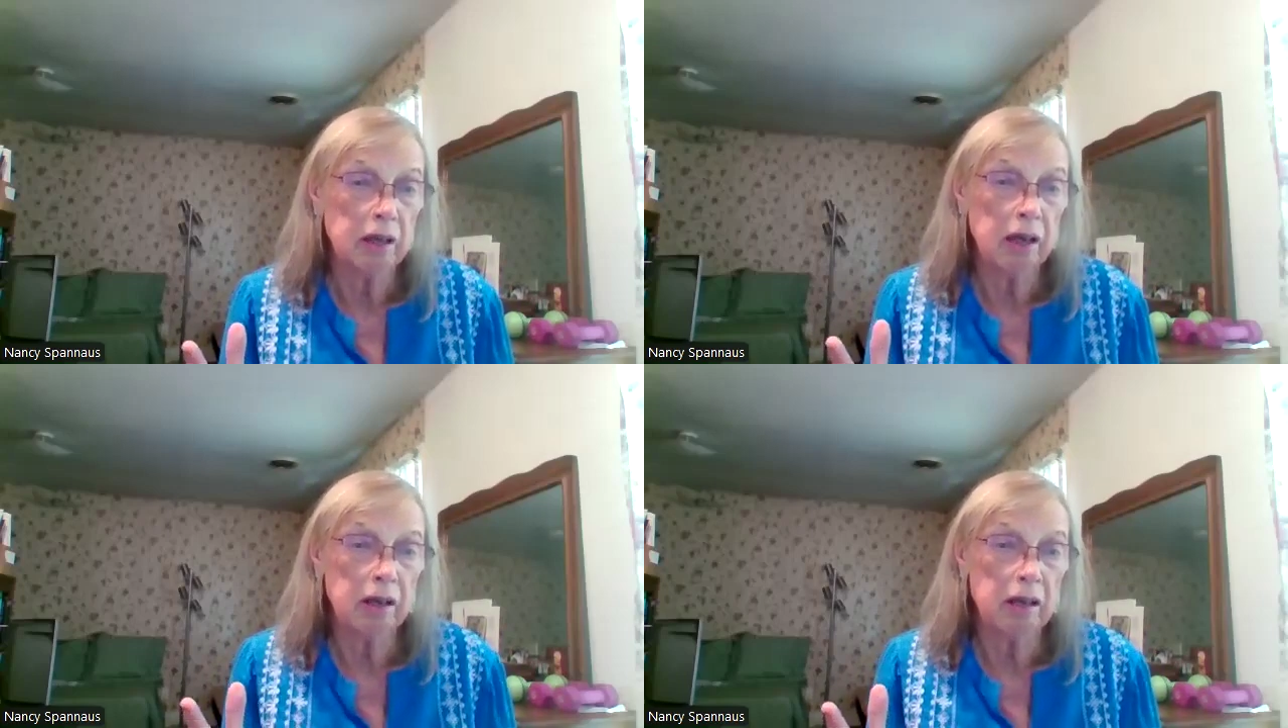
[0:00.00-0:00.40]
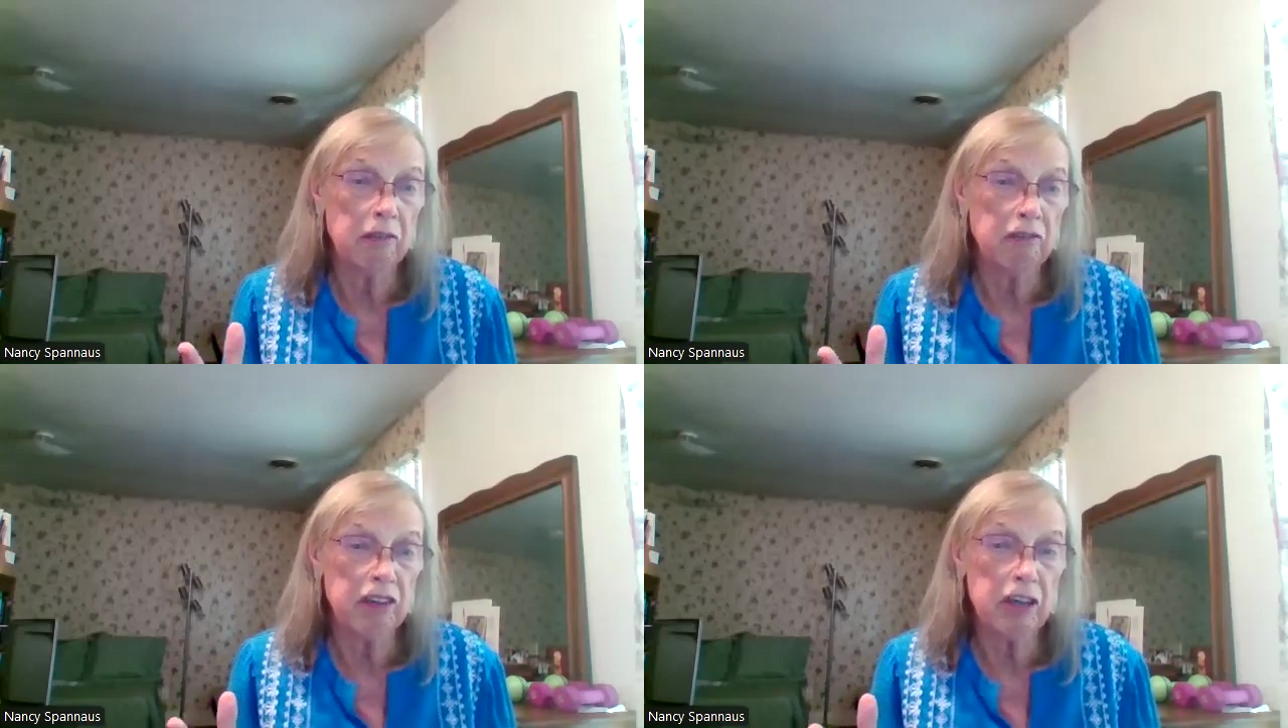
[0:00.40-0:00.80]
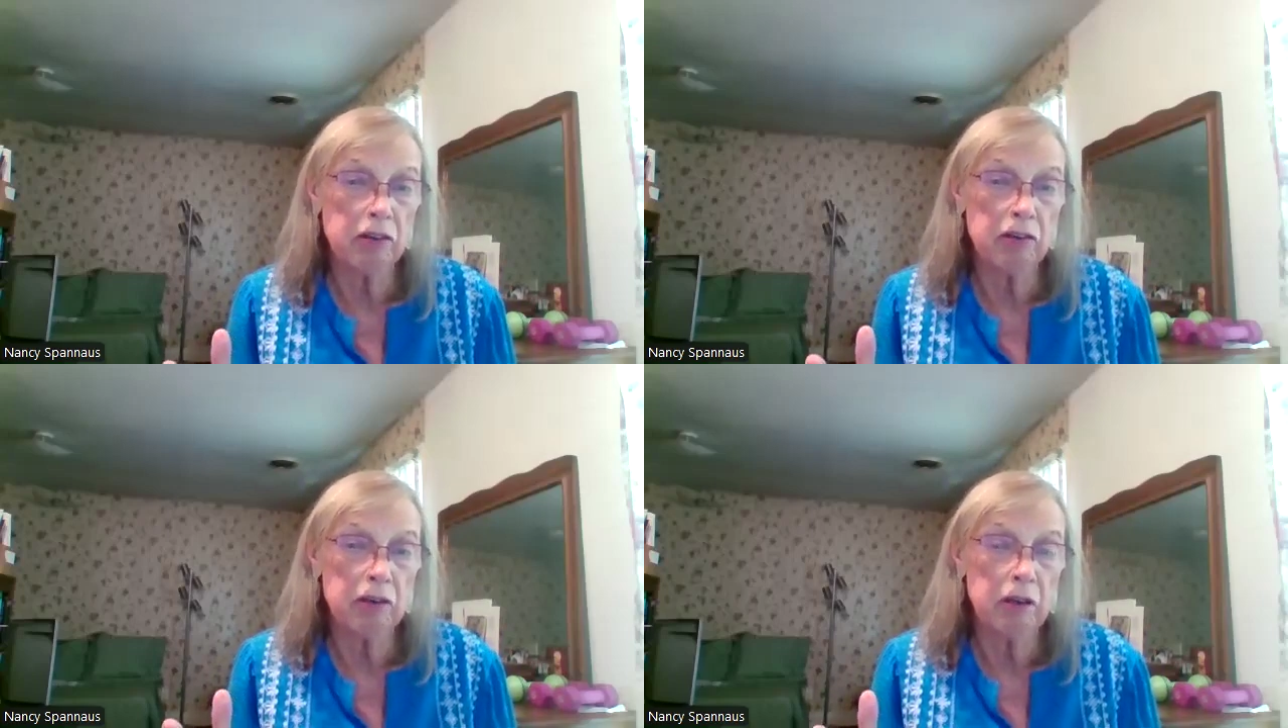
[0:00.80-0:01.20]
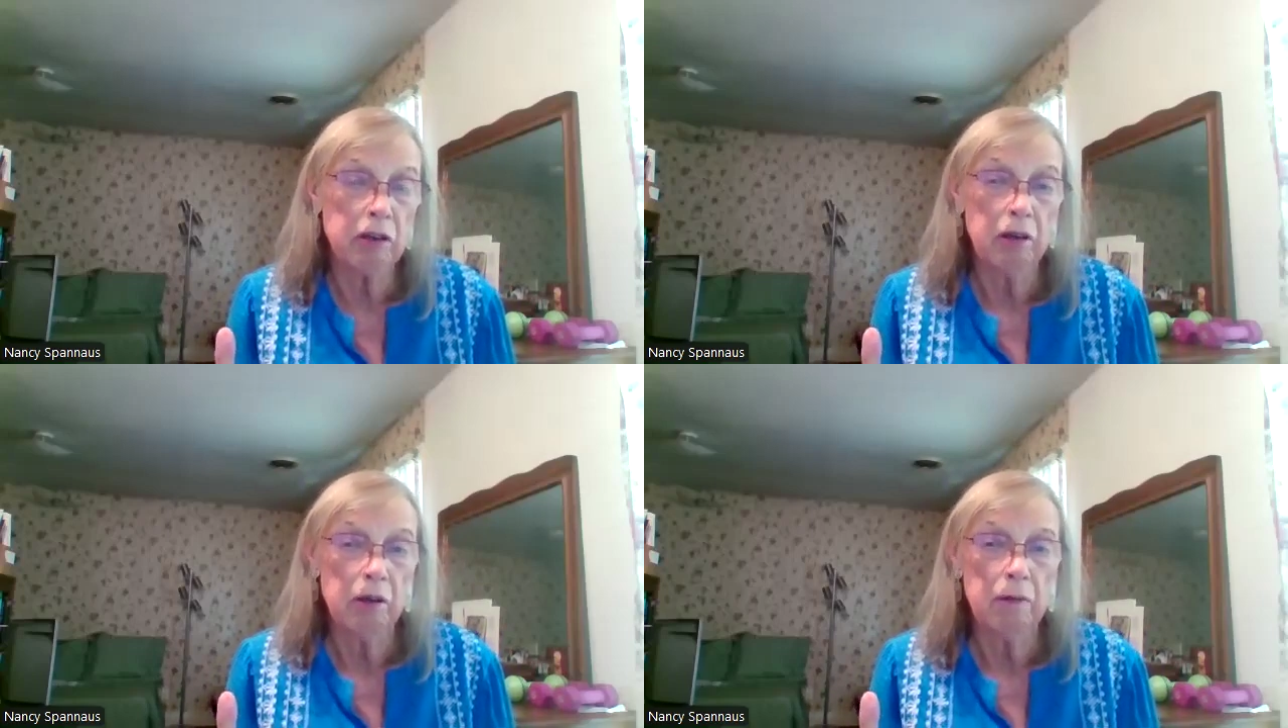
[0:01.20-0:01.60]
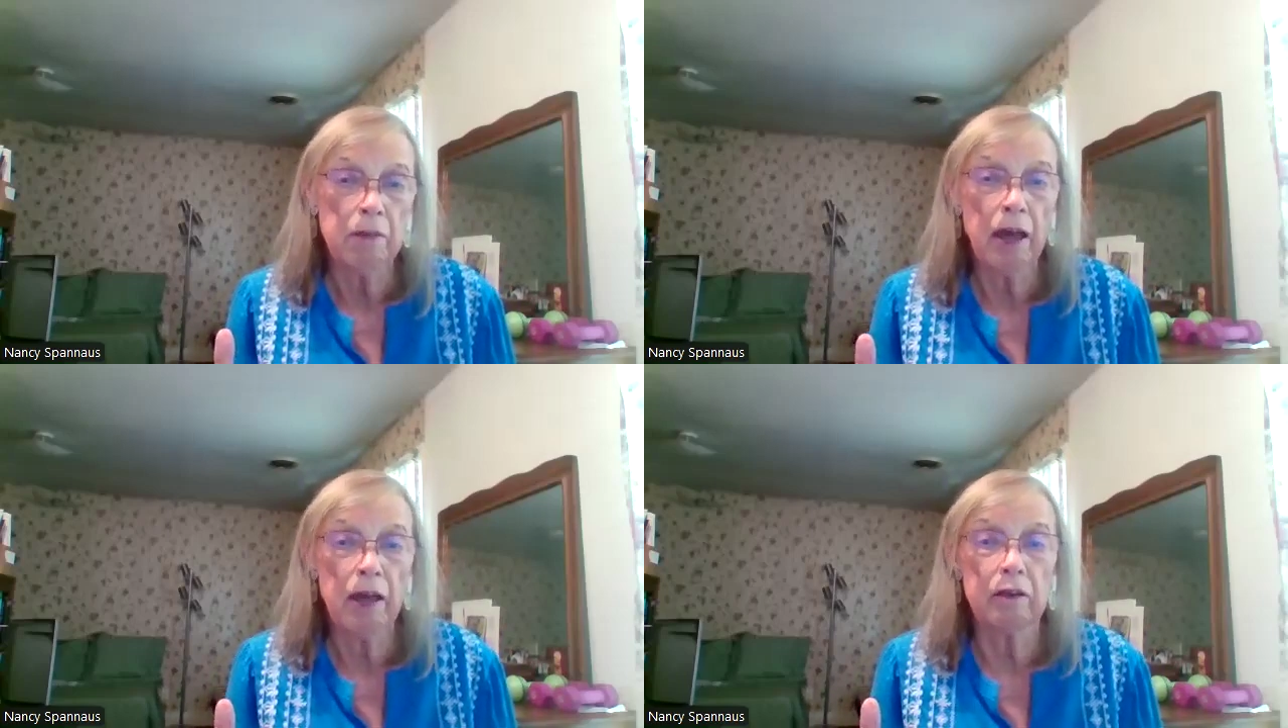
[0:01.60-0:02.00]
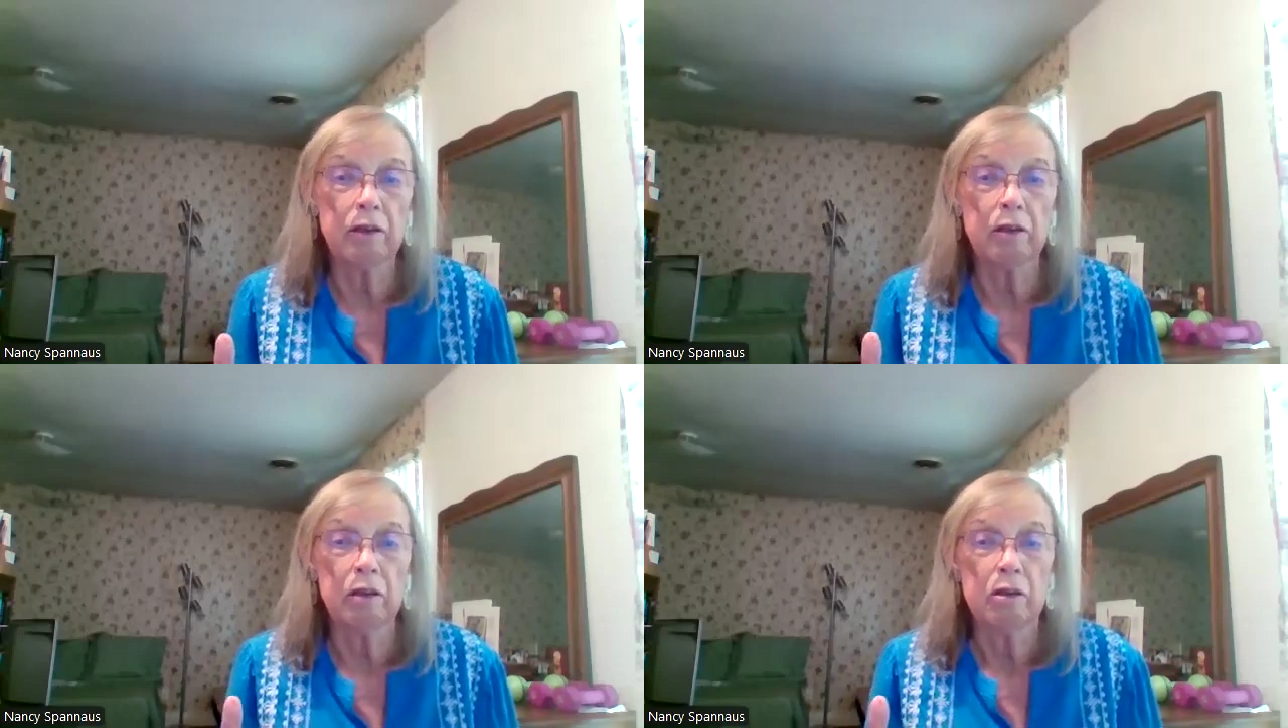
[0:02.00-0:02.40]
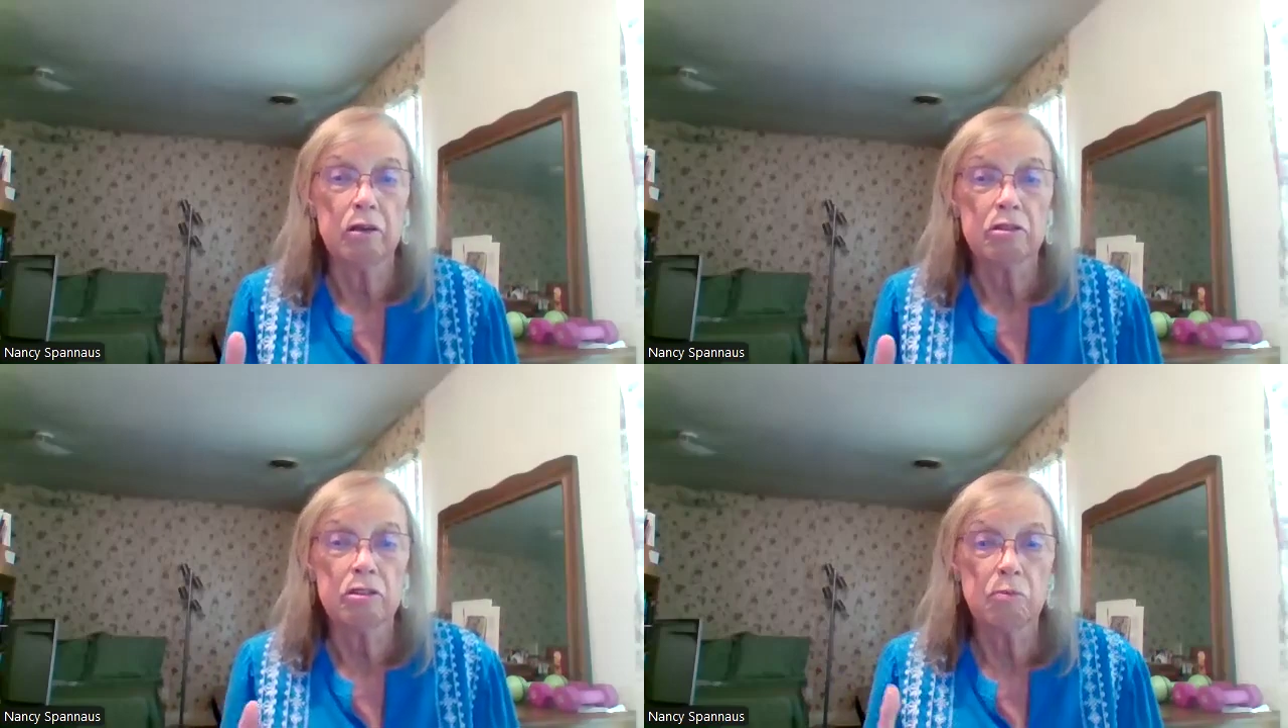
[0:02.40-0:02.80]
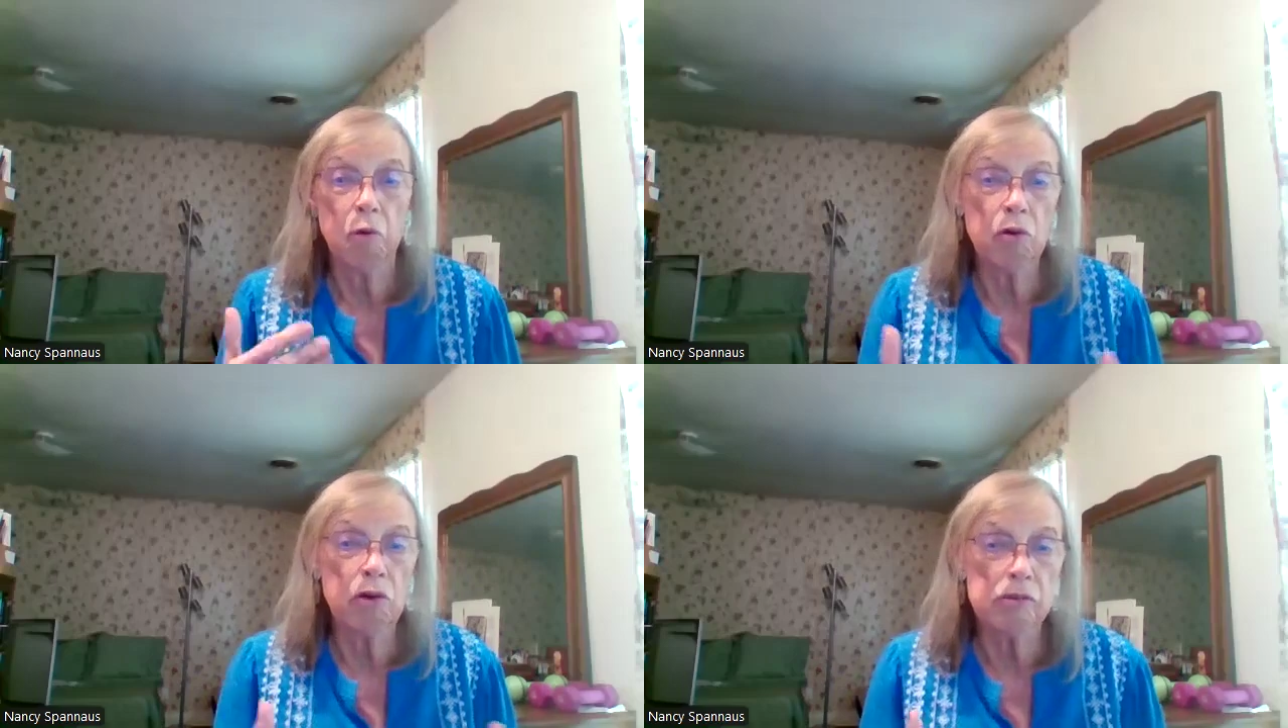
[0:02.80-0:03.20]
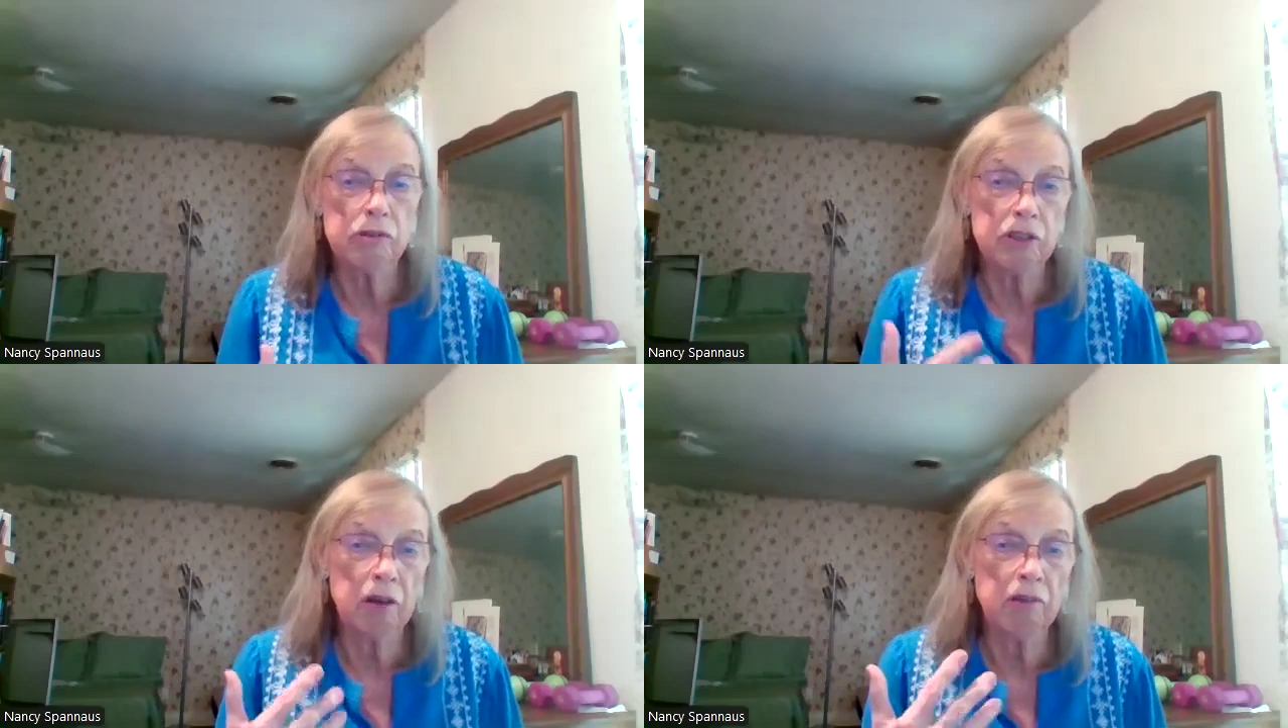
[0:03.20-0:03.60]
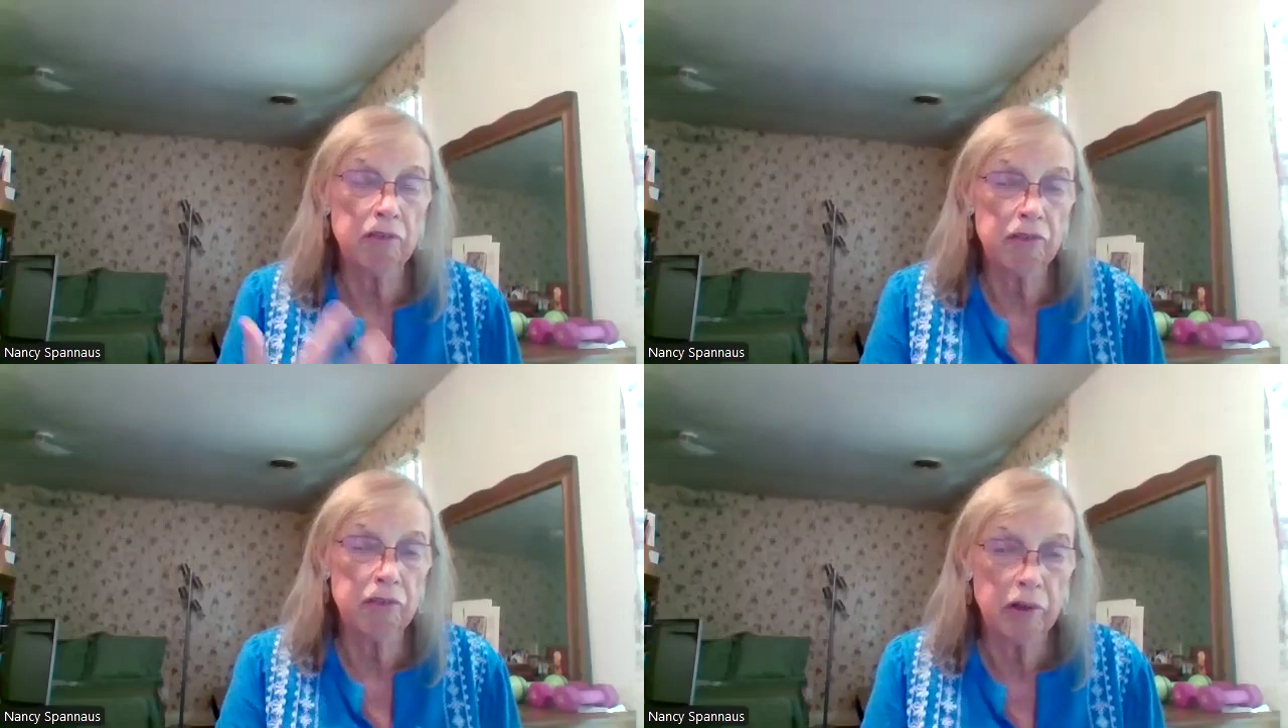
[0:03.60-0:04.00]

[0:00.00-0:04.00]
And he feared that supporters of